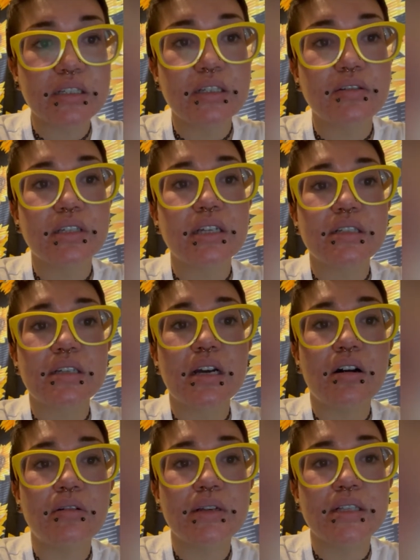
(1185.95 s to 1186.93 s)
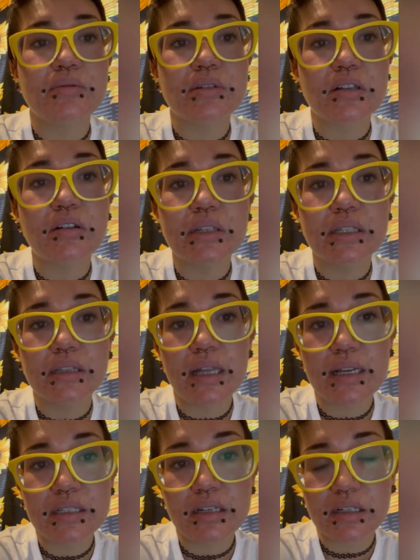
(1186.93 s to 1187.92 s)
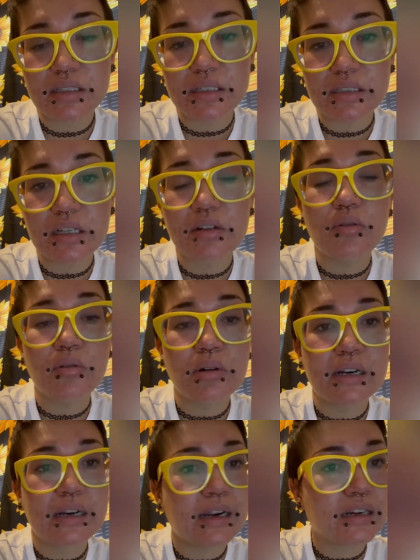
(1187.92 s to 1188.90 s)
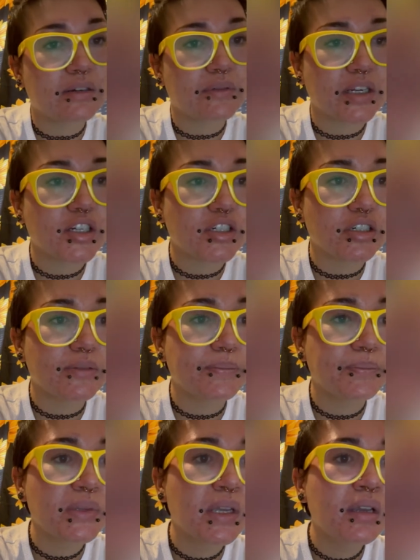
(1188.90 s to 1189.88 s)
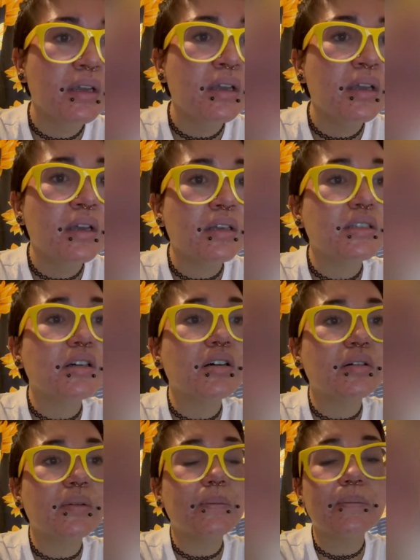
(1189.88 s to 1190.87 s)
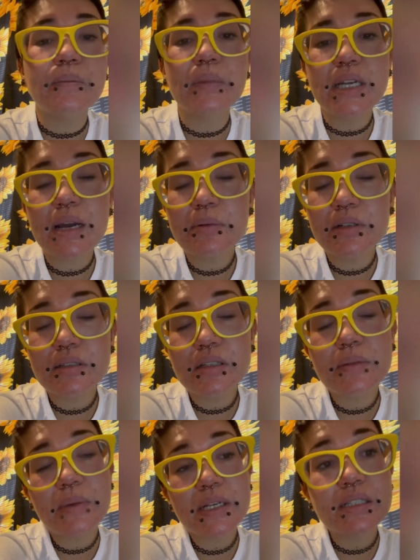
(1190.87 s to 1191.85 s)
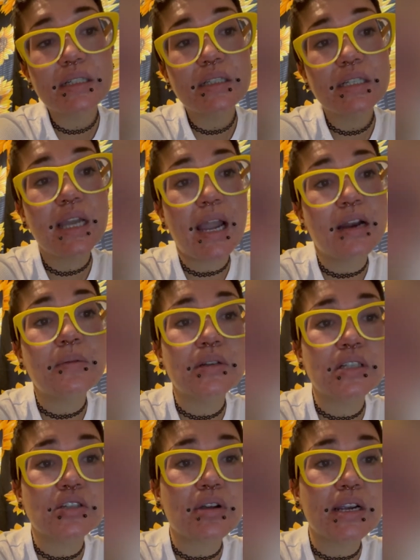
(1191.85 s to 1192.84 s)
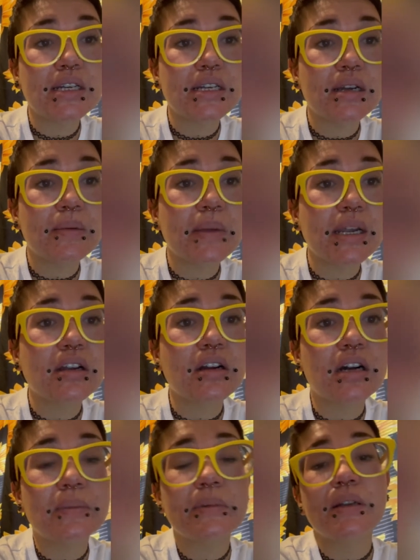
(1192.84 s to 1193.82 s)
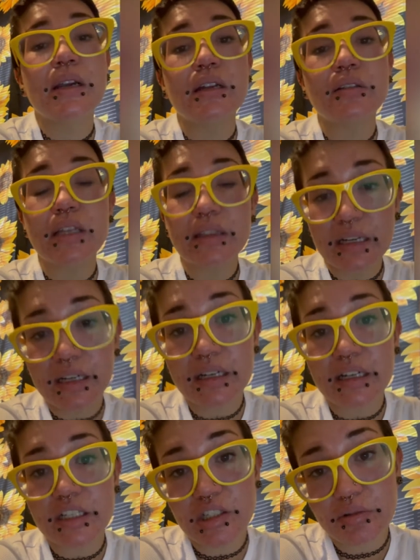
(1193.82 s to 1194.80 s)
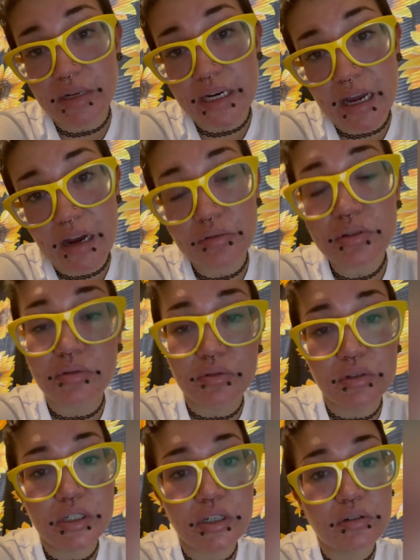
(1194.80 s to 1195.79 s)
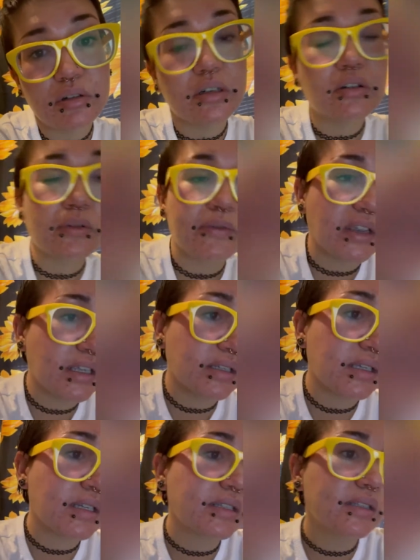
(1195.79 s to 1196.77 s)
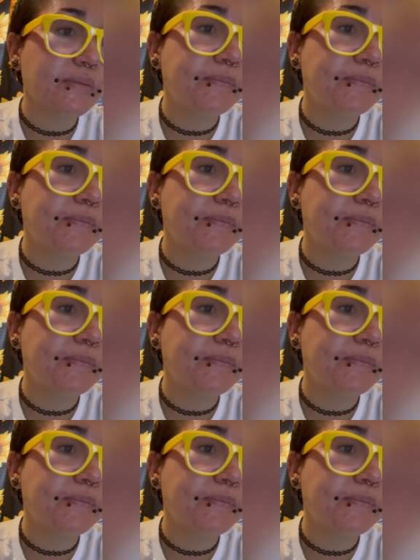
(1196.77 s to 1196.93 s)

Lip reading: So it does not always result in less toxicity or inactivation. So metabolism, basically the animal is trying to make a compound that they can excrete out through the urine or feces.